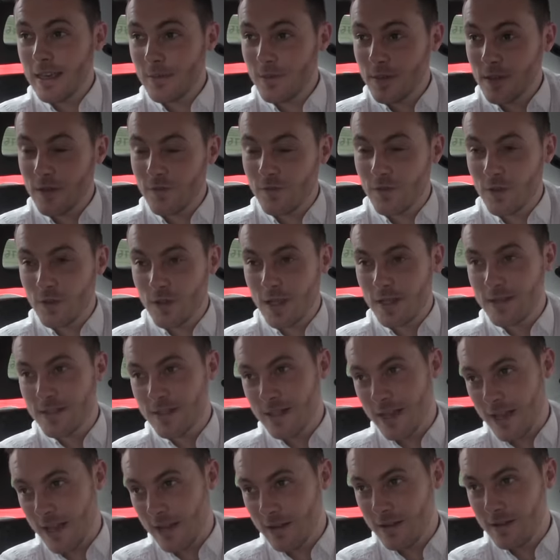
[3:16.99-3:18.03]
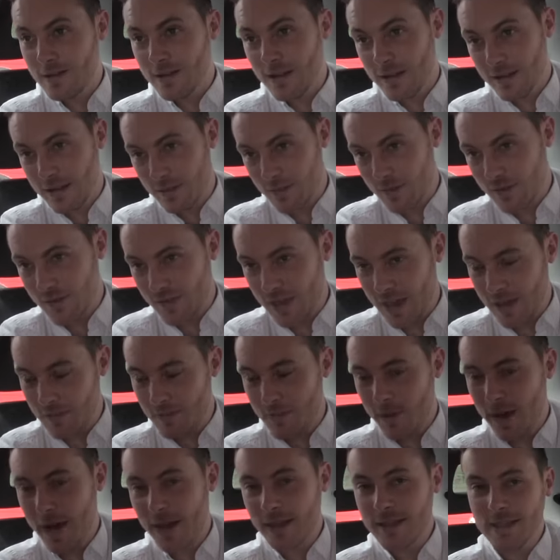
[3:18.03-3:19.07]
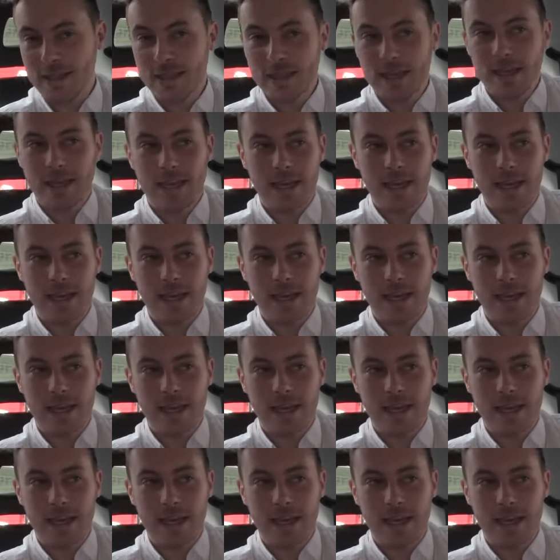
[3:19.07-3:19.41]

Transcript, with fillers: We did a few dates in Ireland, and then we came back.